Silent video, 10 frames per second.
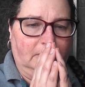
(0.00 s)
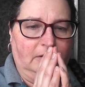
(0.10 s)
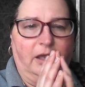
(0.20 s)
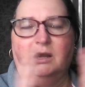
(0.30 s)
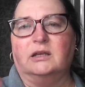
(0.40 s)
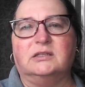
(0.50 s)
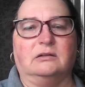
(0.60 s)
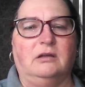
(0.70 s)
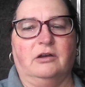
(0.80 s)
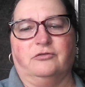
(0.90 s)
And I
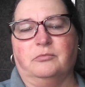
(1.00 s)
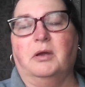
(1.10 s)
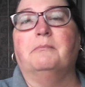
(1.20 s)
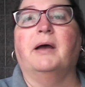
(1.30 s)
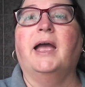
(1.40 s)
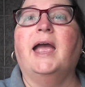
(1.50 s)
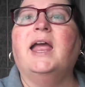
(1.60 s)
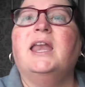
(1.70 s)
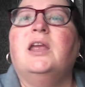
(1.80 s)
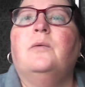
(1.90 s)
still can't remember.
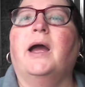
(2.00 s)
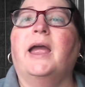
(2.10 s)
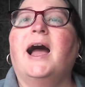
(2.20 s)
Anyway,